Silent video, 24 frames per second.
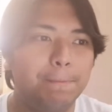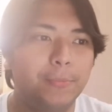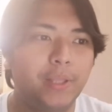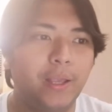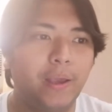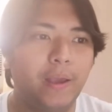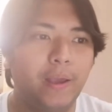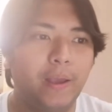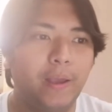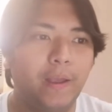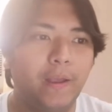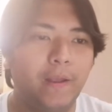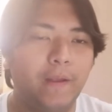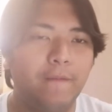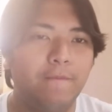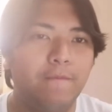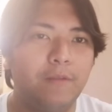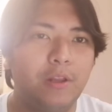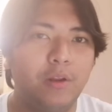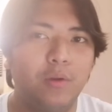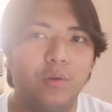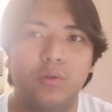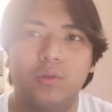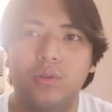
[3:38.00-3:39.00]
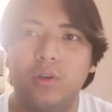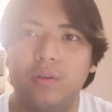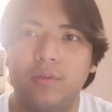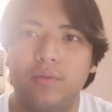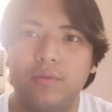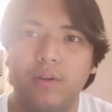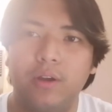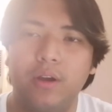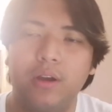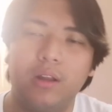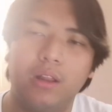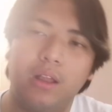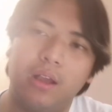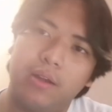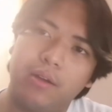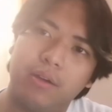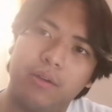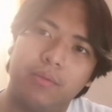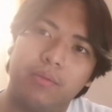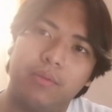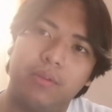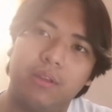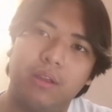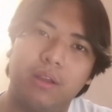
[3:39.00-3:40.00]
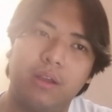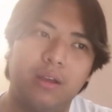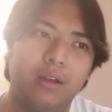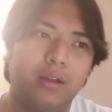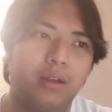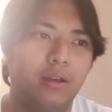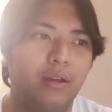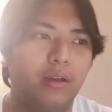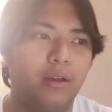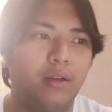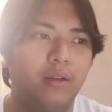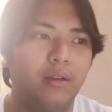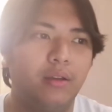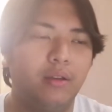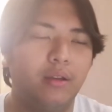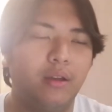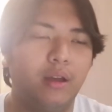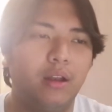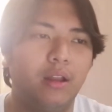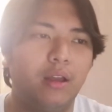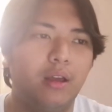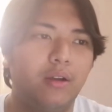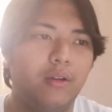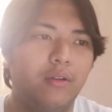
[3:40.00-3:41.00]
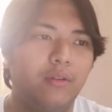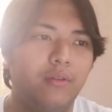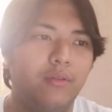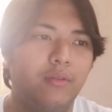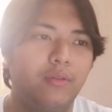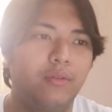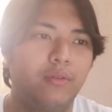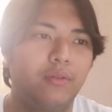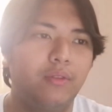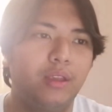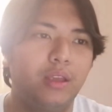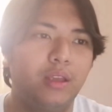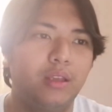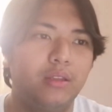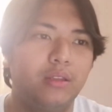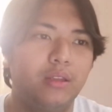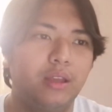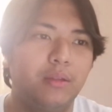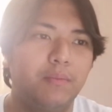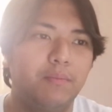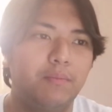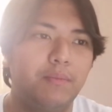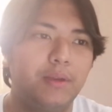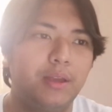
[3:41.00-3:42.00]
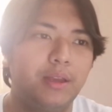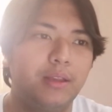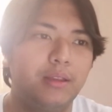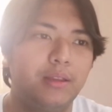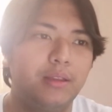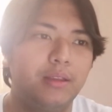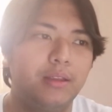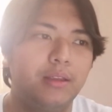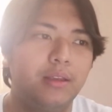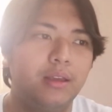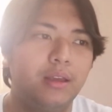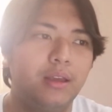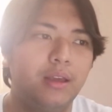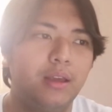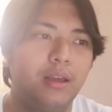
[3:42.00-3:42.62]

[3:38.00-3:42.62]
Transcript: and you know, software. A lot of things have been